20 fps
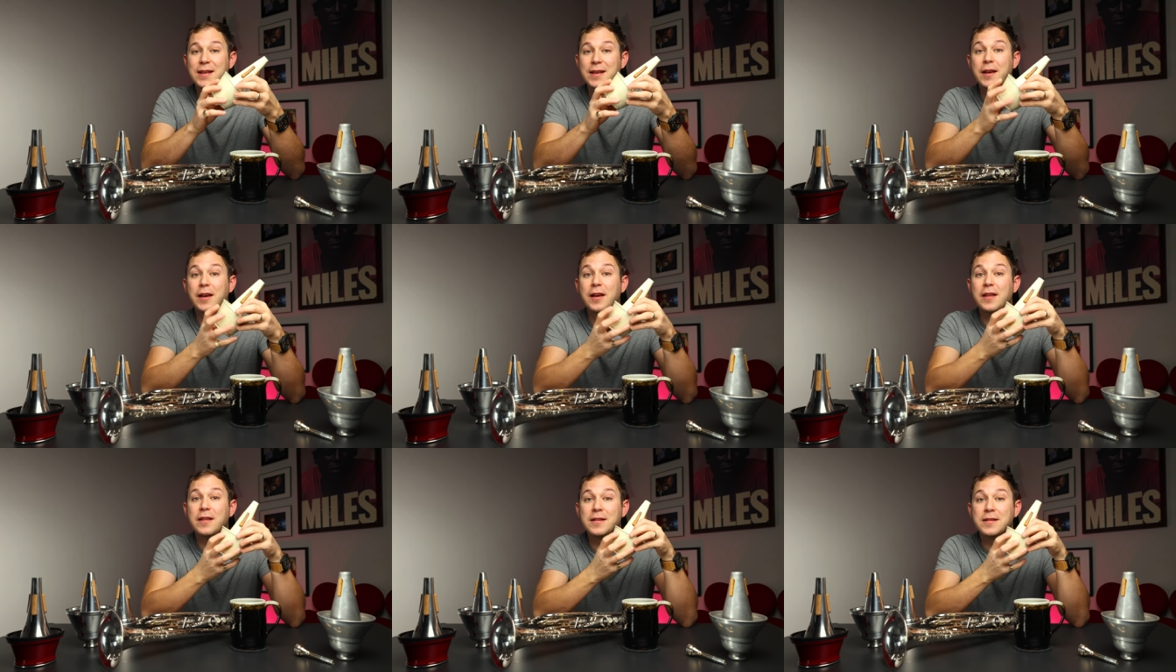
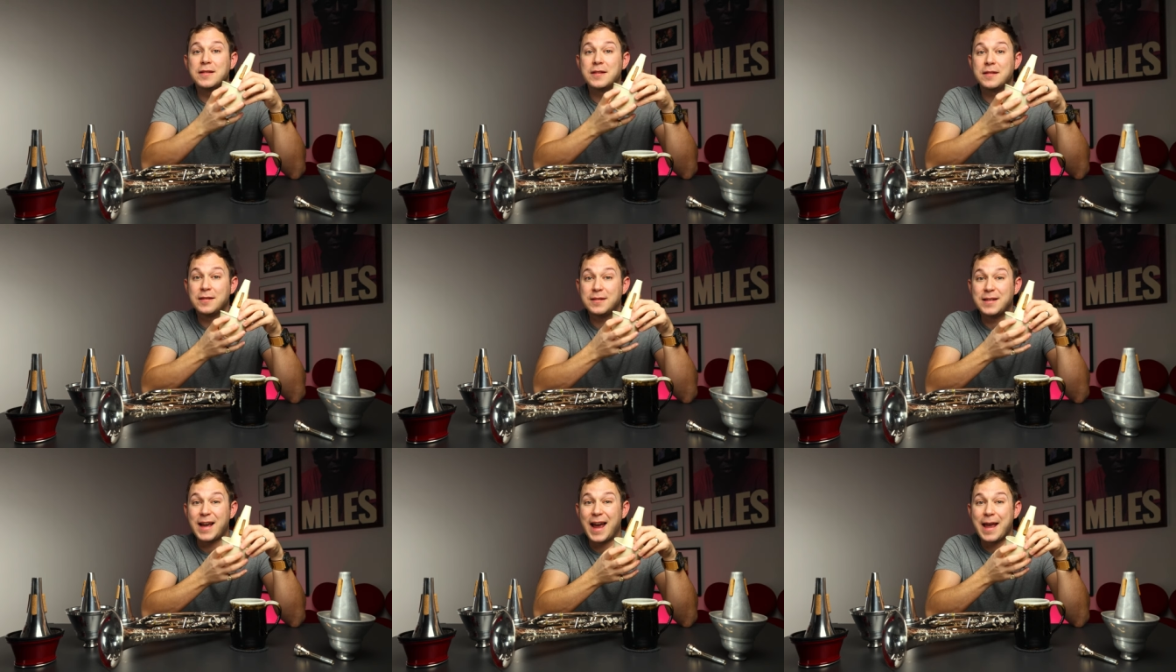the
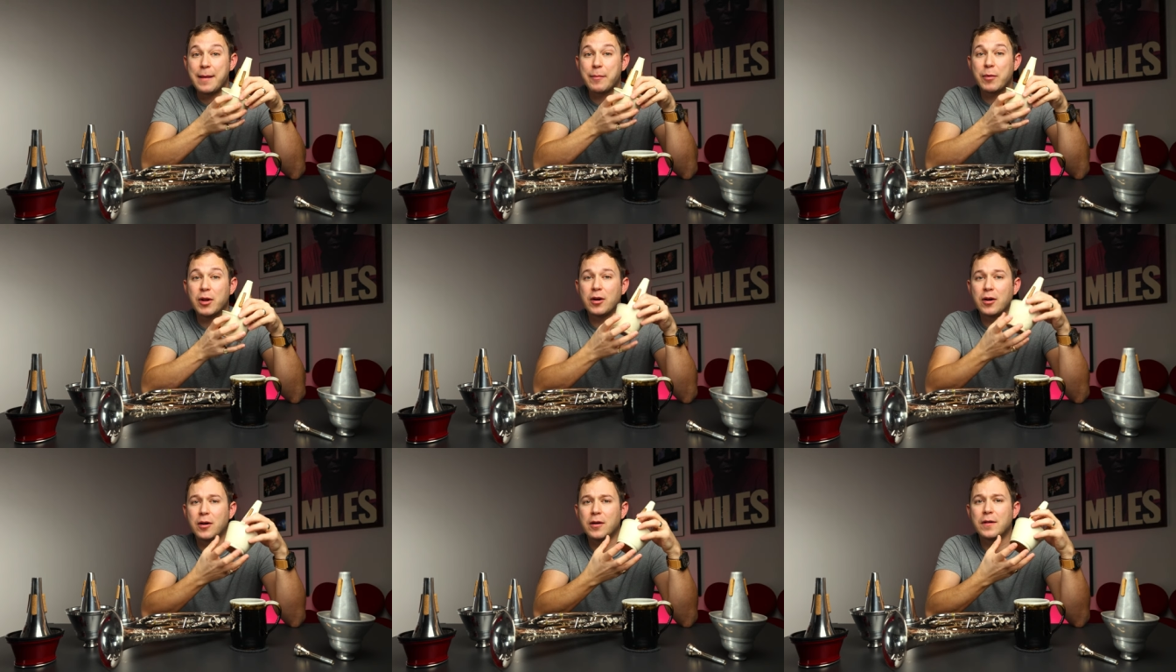
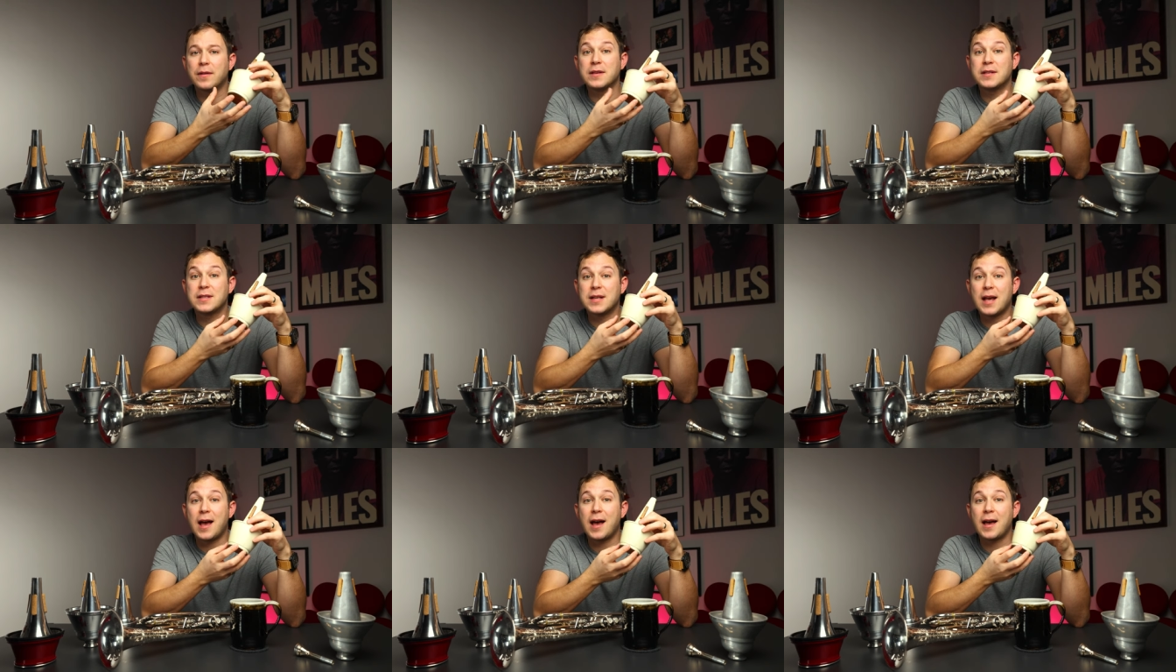diameter and
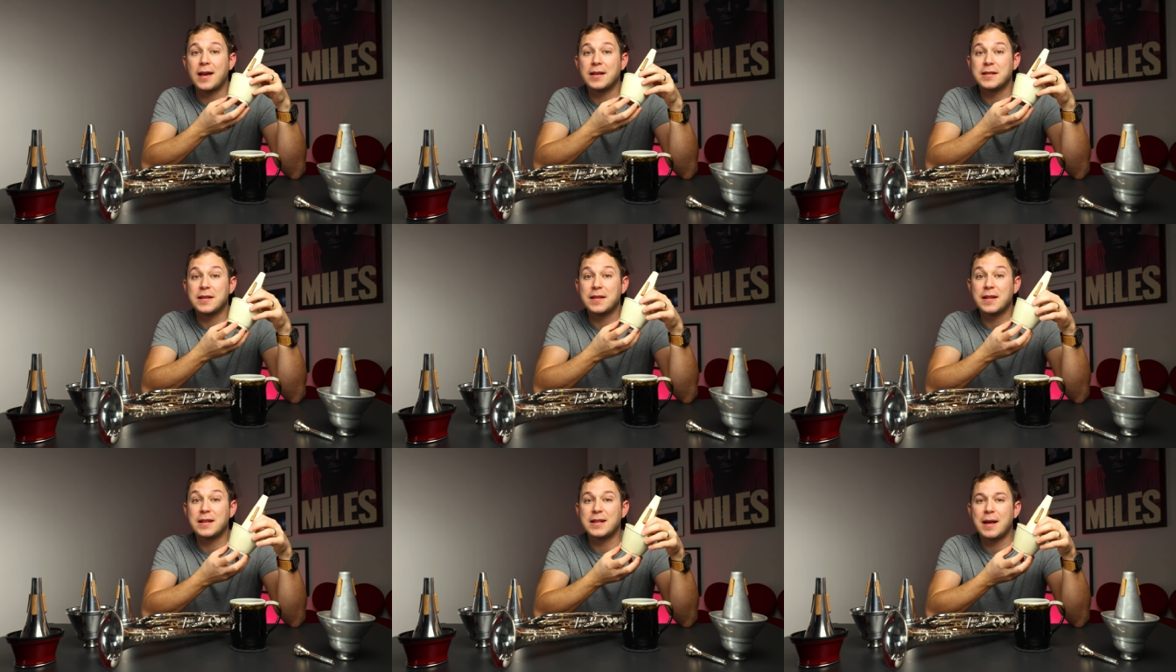the
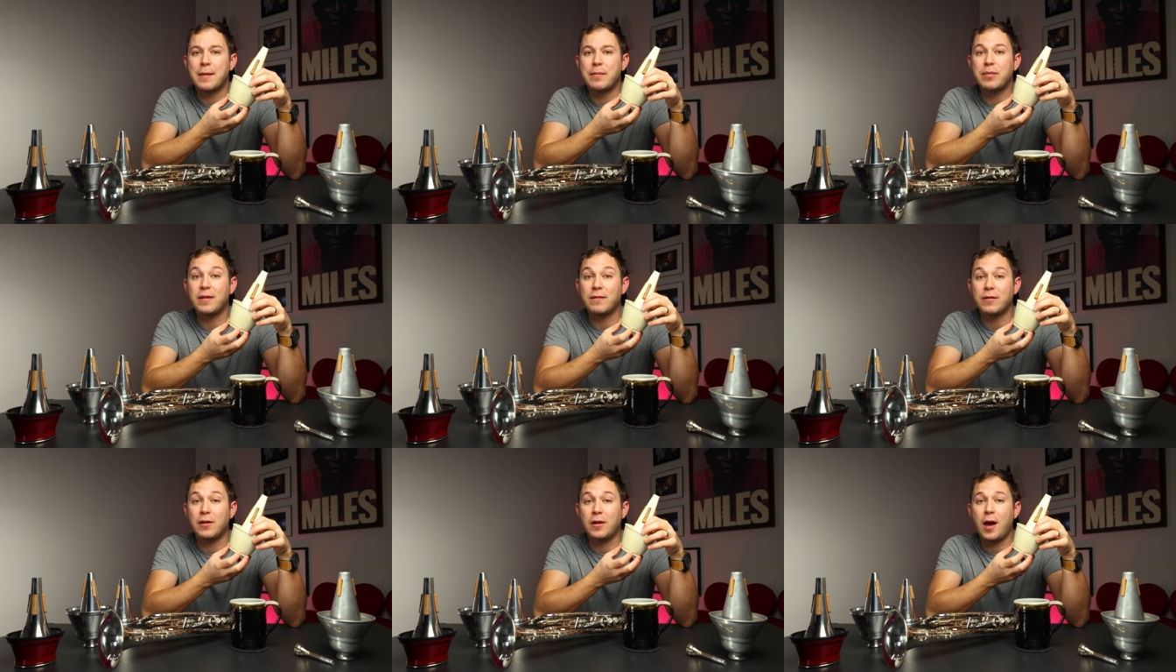size and the
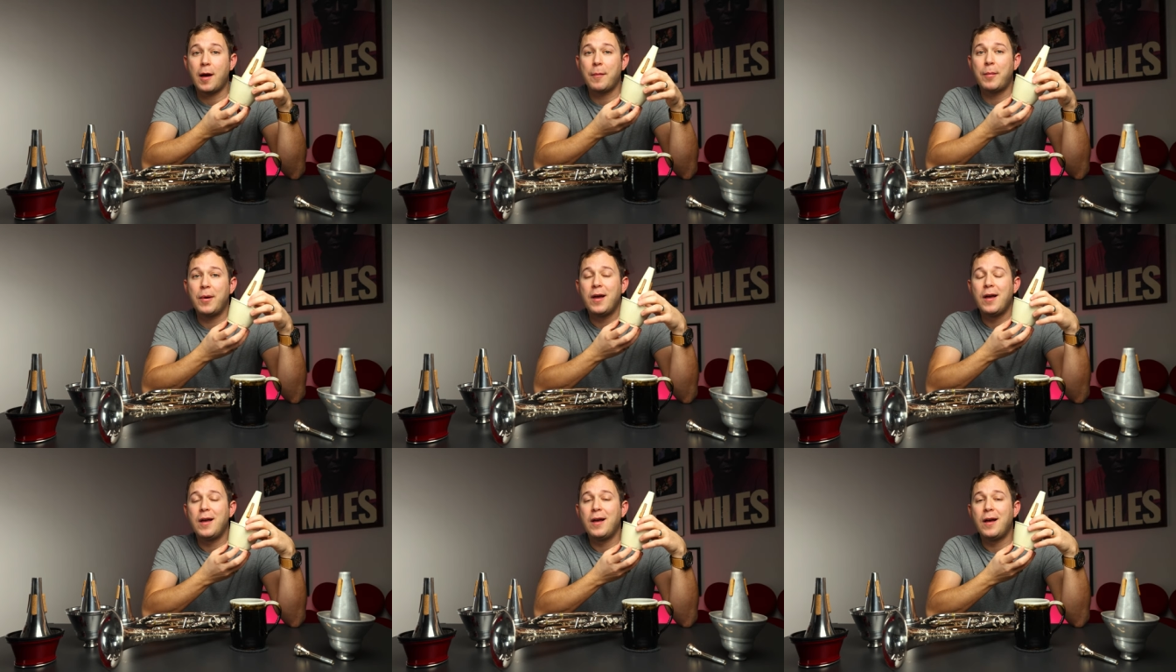depth of the
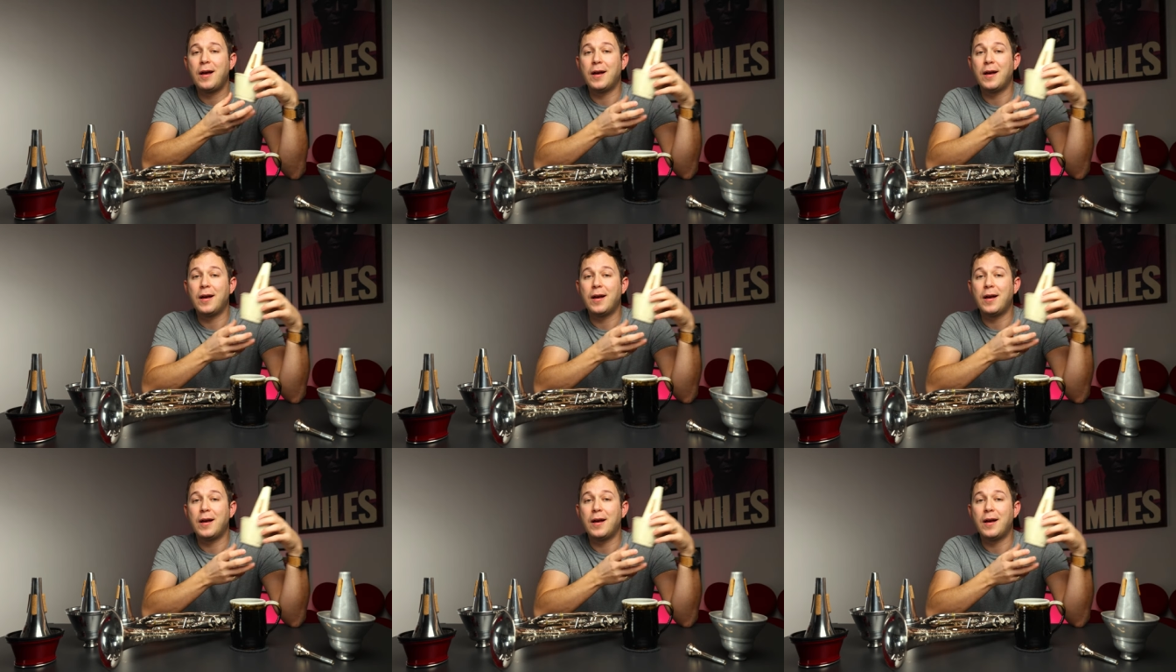cup.